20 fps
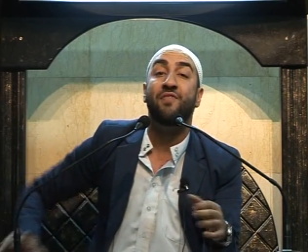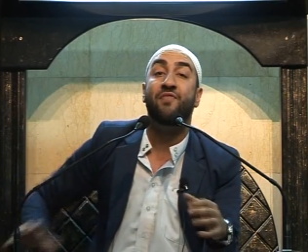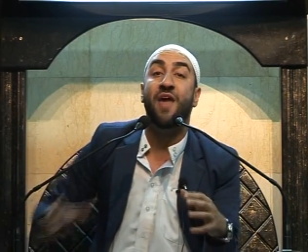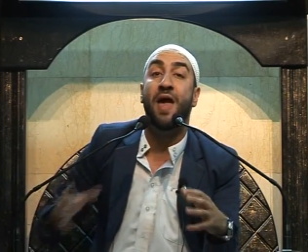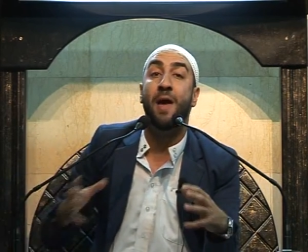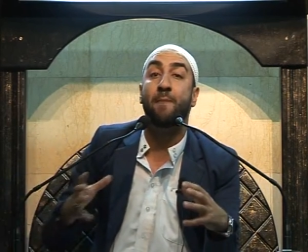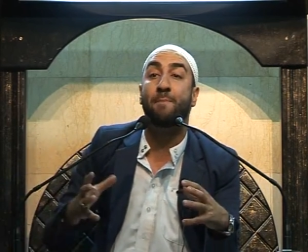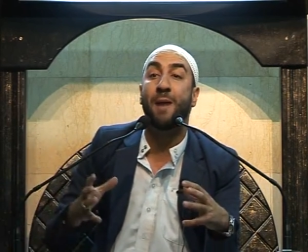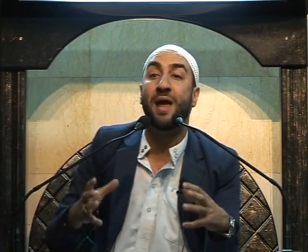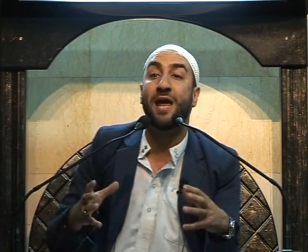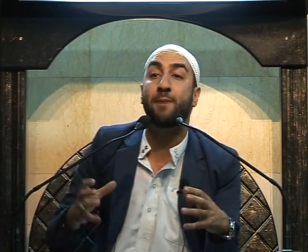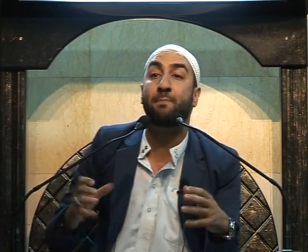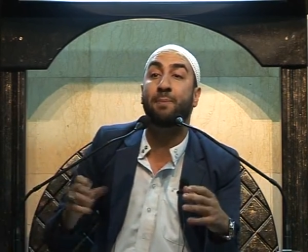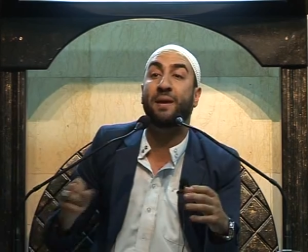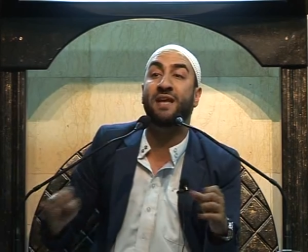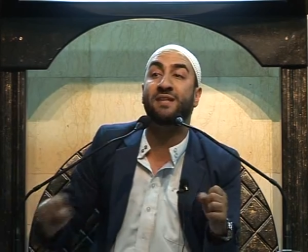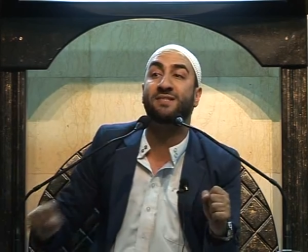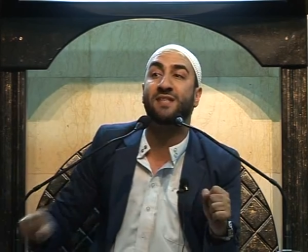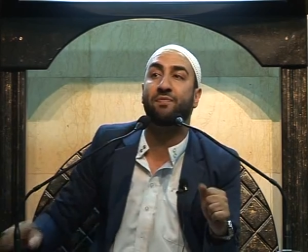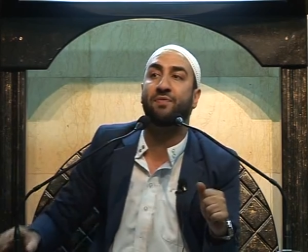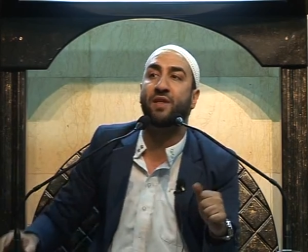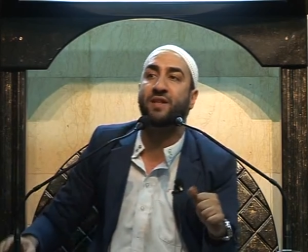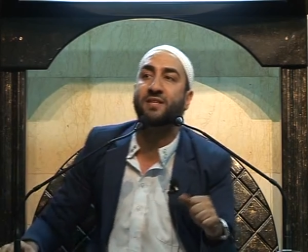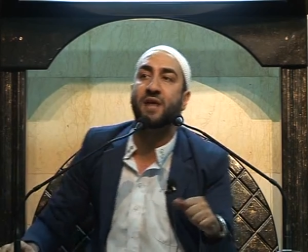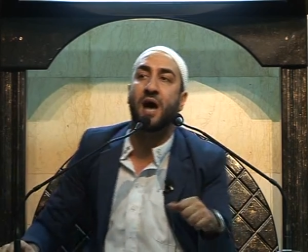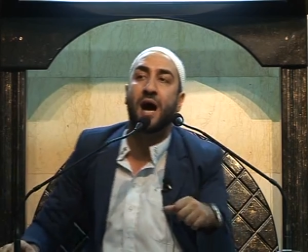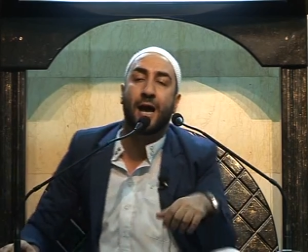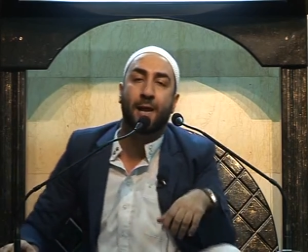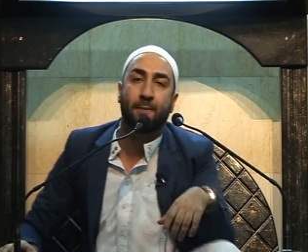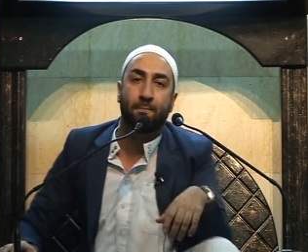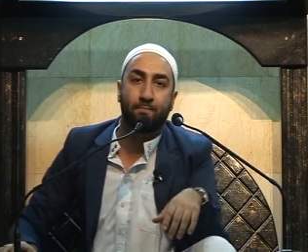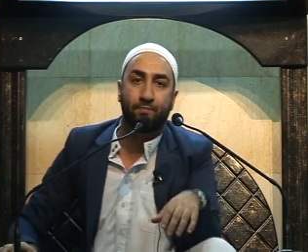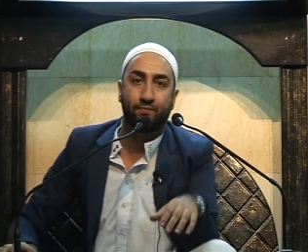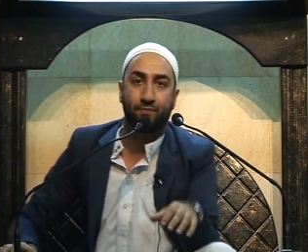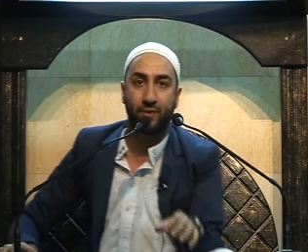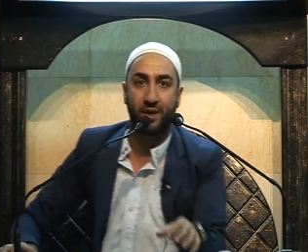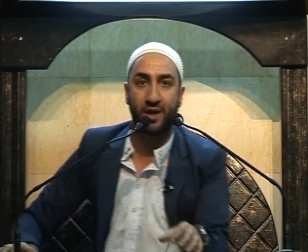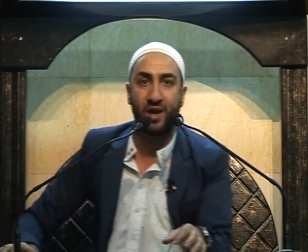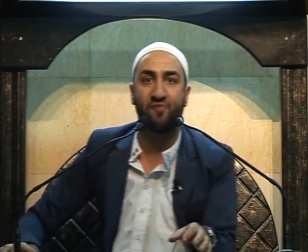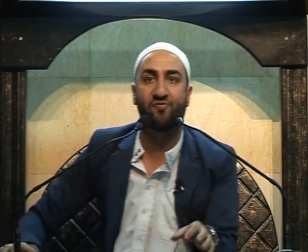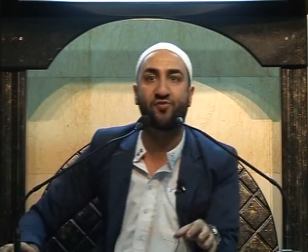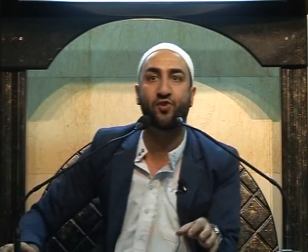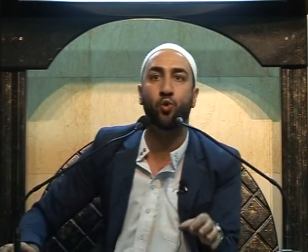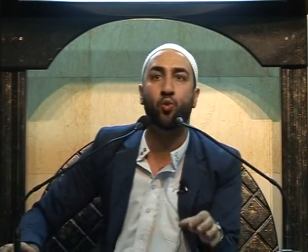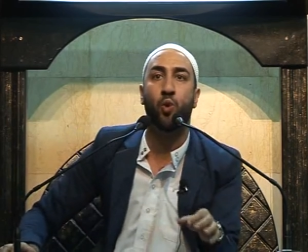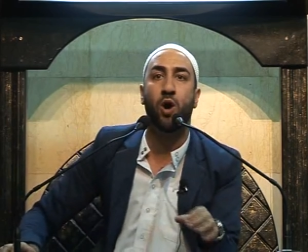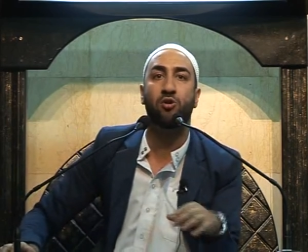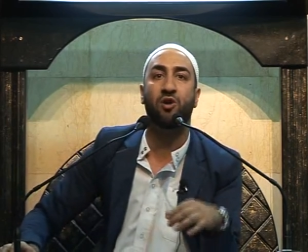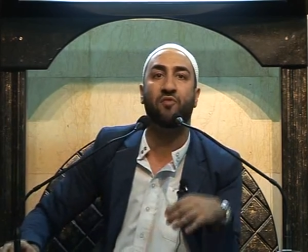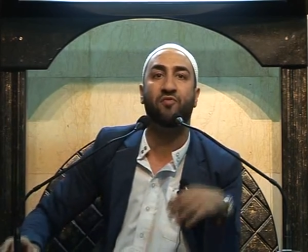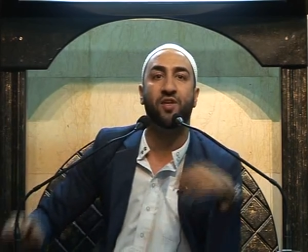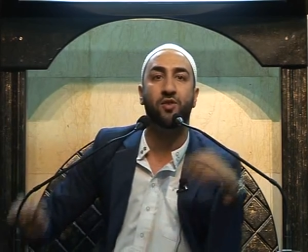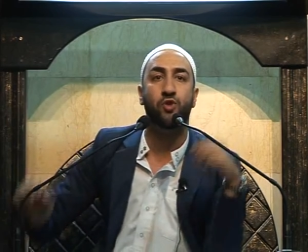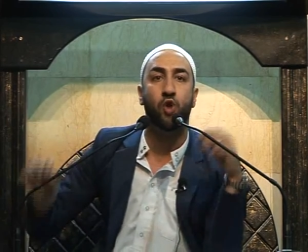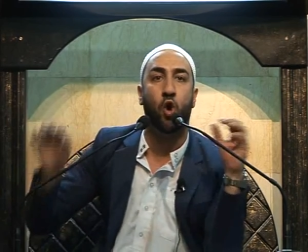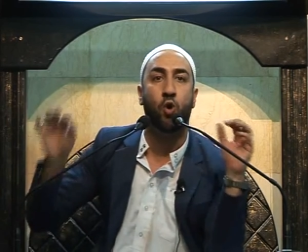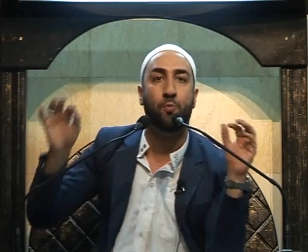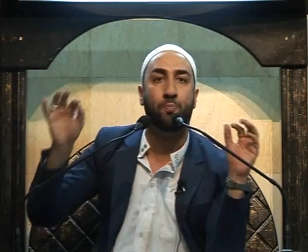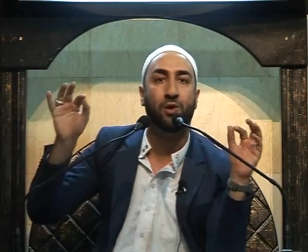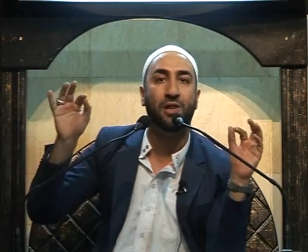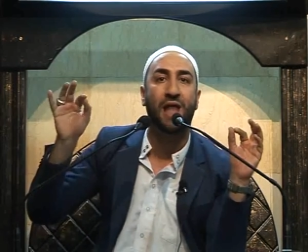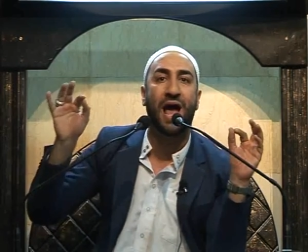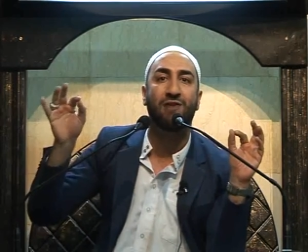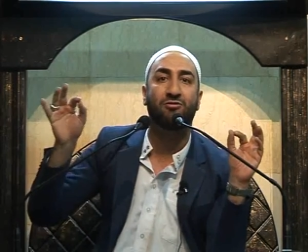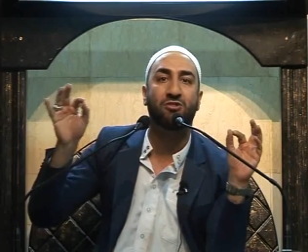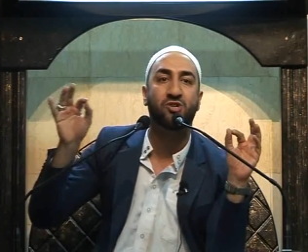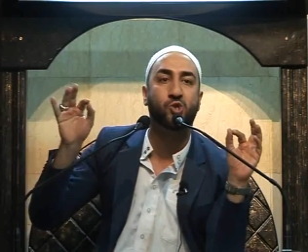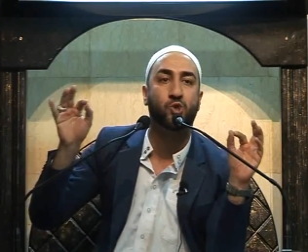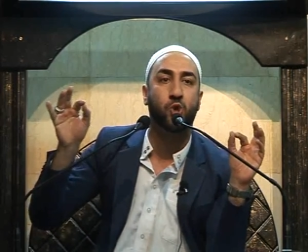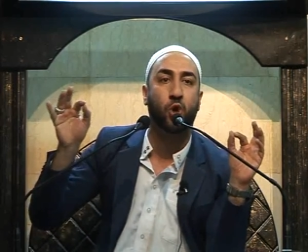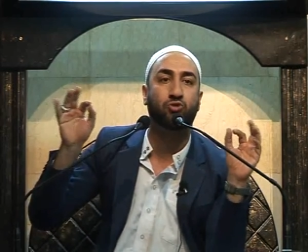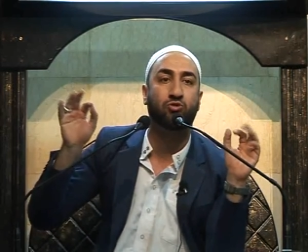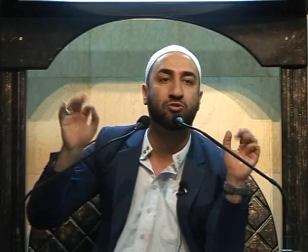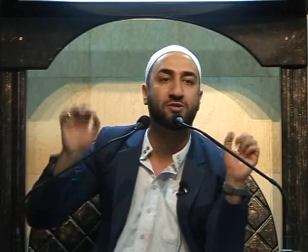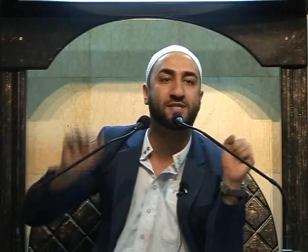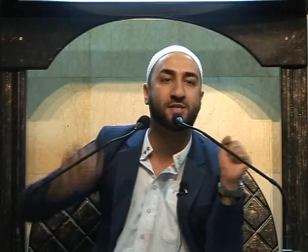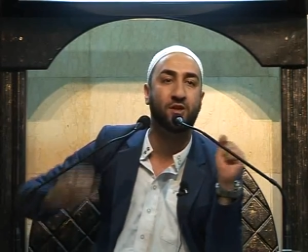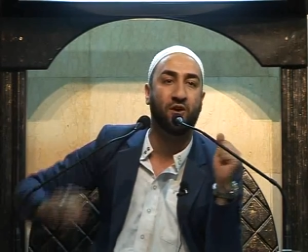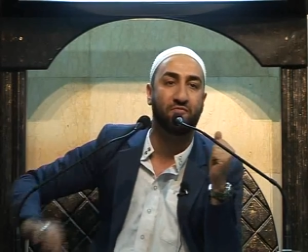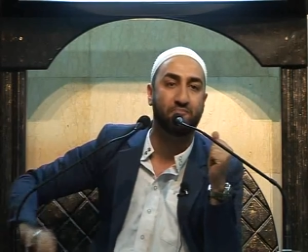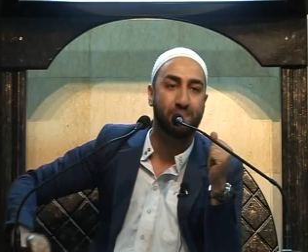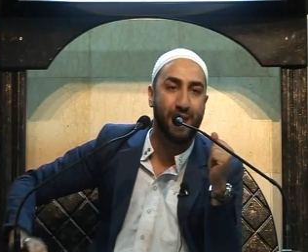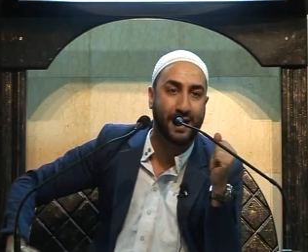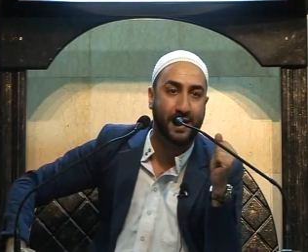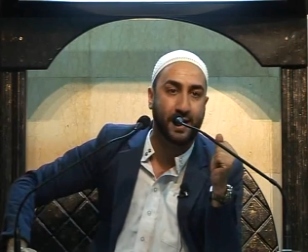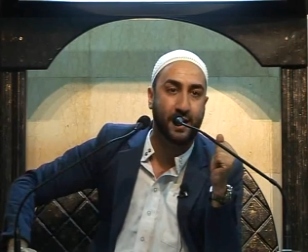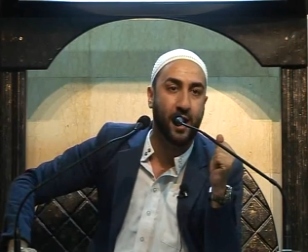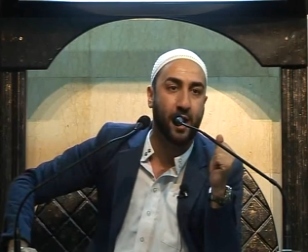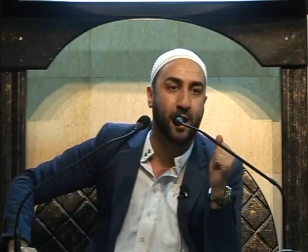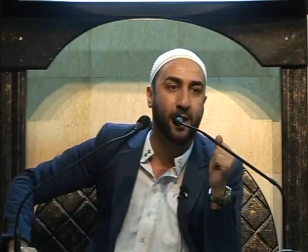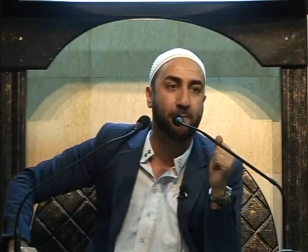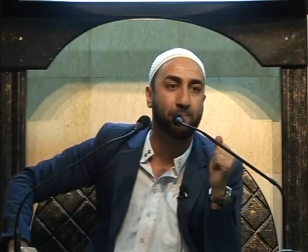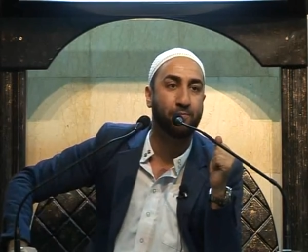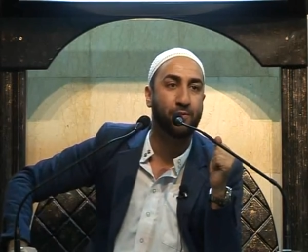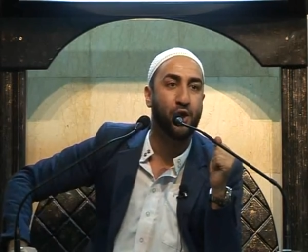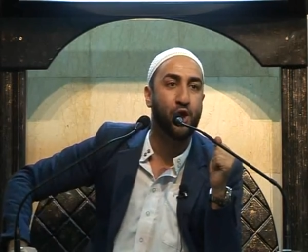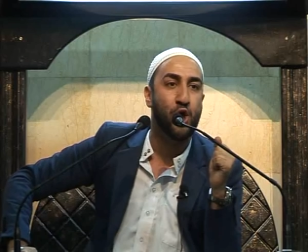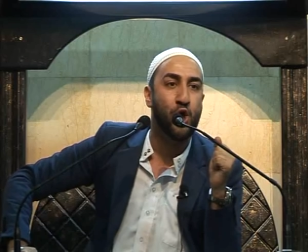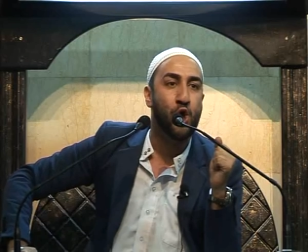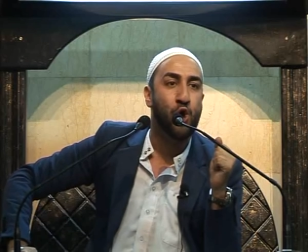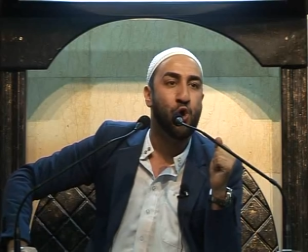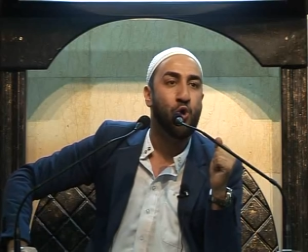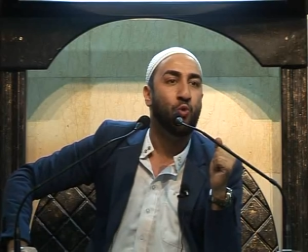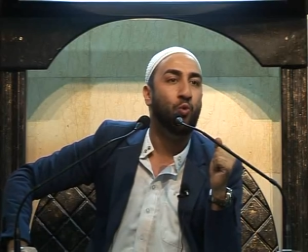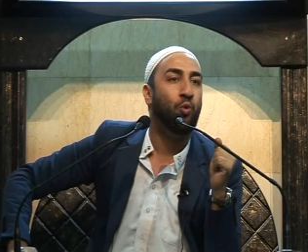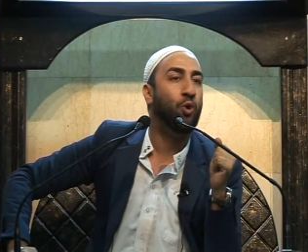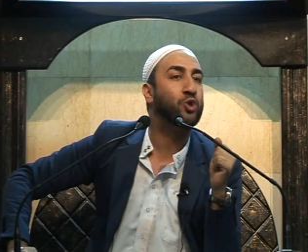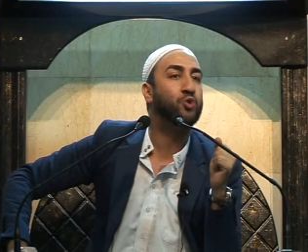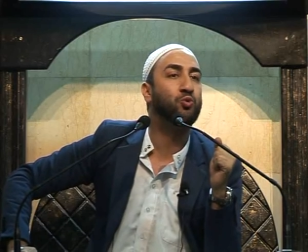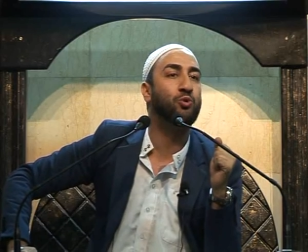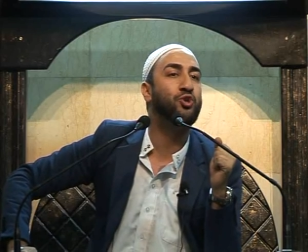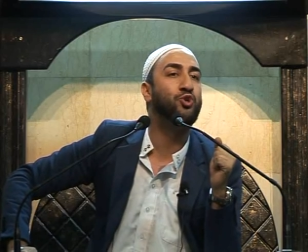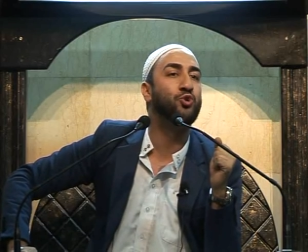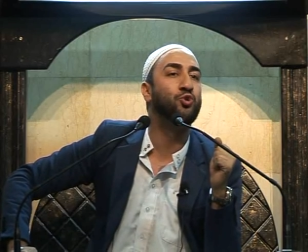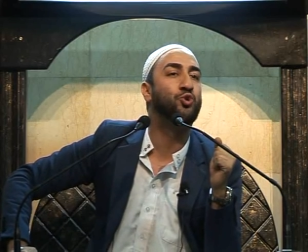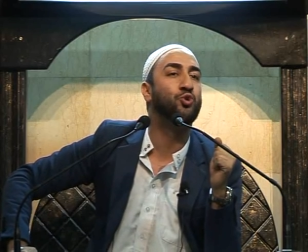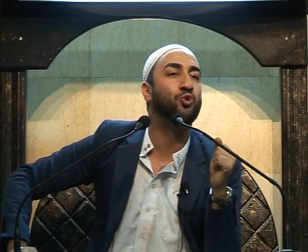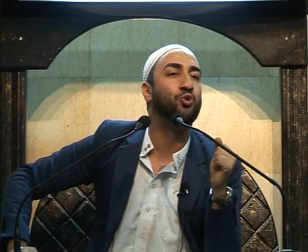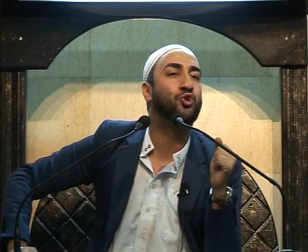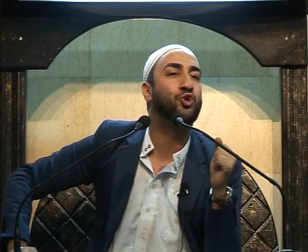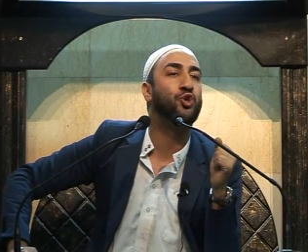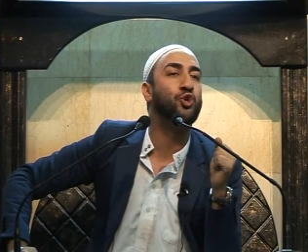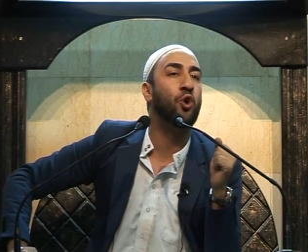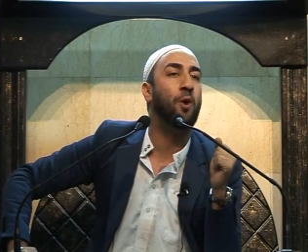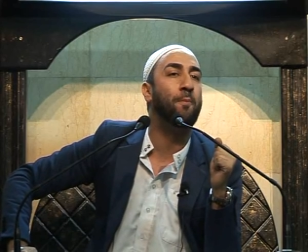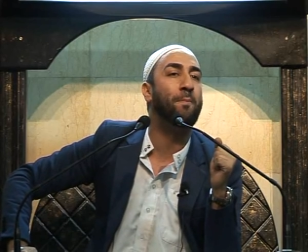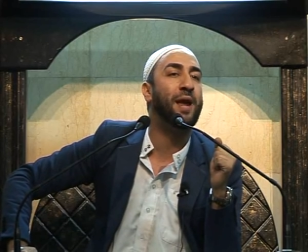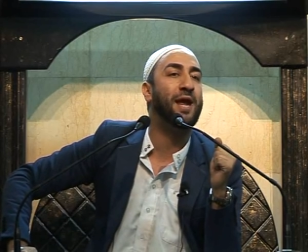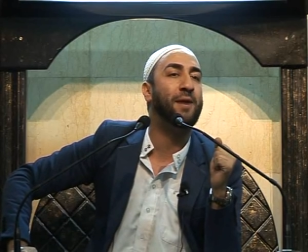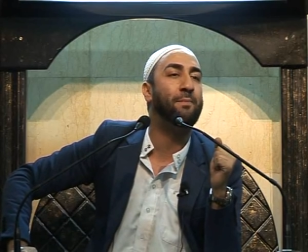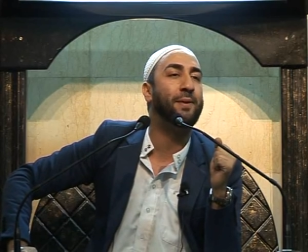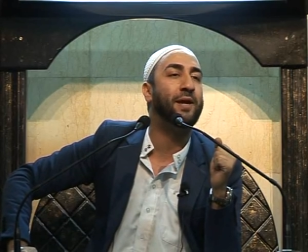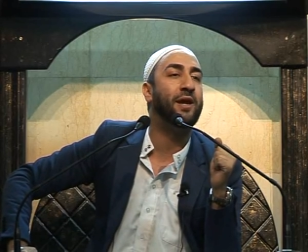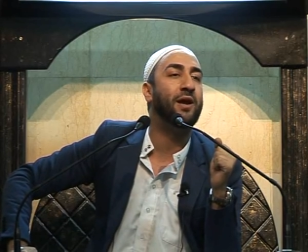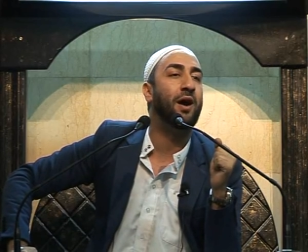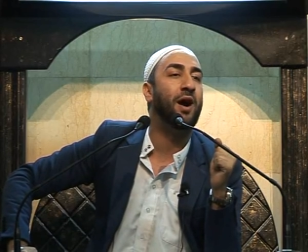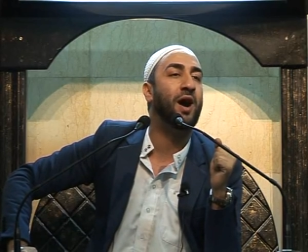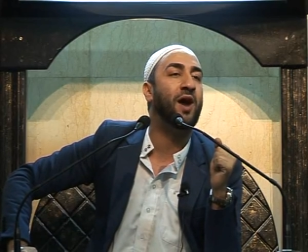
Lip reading: their babies at the time. If you were of the noble aristocracy of Mecca, what would you do to your baby?